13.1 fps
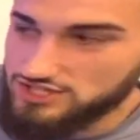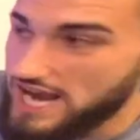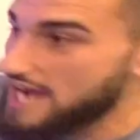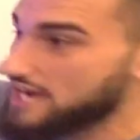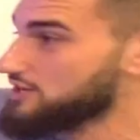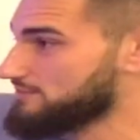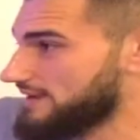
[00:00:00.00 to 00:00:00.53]

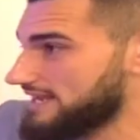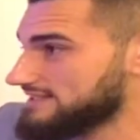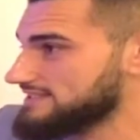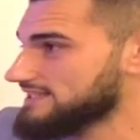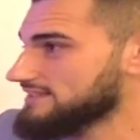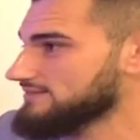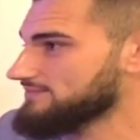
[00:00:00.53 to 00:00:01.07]

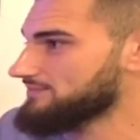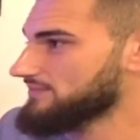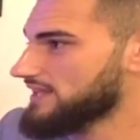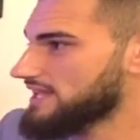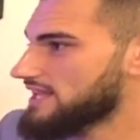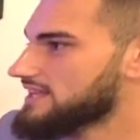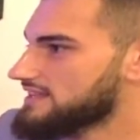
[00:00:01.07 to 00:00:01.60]
Hermanson.
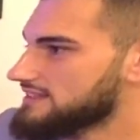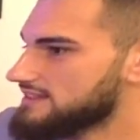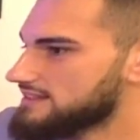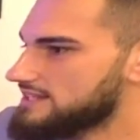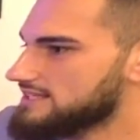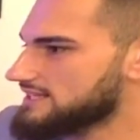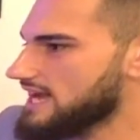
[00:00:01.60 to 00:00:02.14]

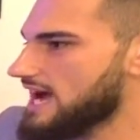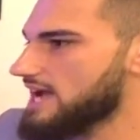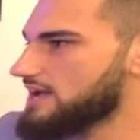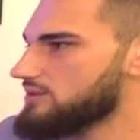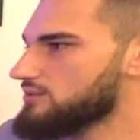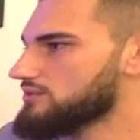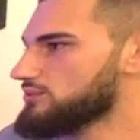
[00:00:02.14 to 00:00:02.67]
This
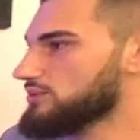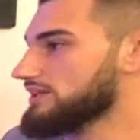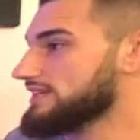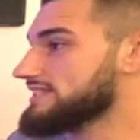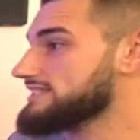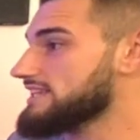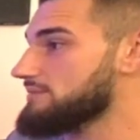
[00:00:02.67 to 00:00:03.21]
guy will
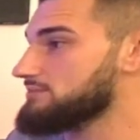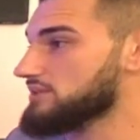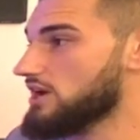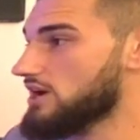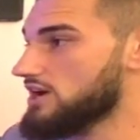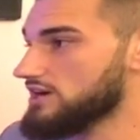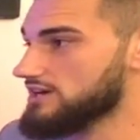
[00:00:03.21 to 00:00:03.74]
accept
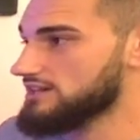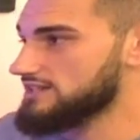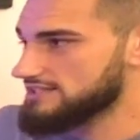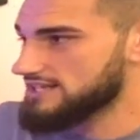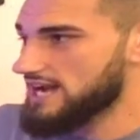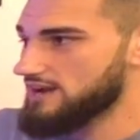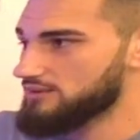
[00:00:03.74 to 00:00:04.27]
guard.
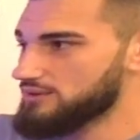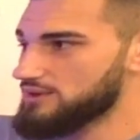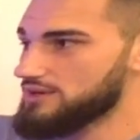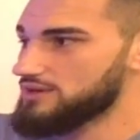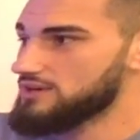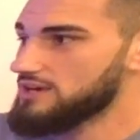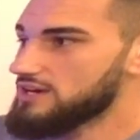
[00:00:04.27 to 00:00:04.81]
This guy
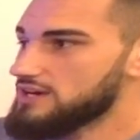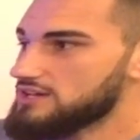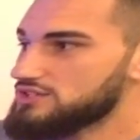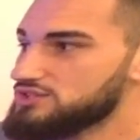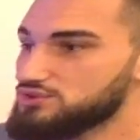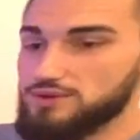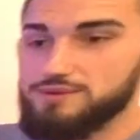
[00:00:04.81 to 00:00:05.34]
will
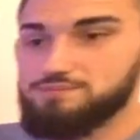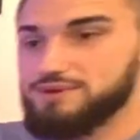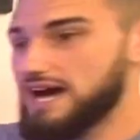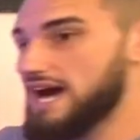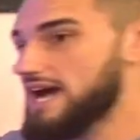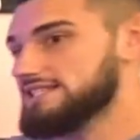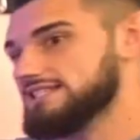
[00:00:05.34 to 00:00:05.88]
sweep
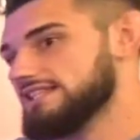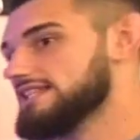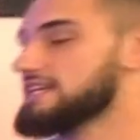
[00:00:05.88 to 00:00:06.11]
guys and then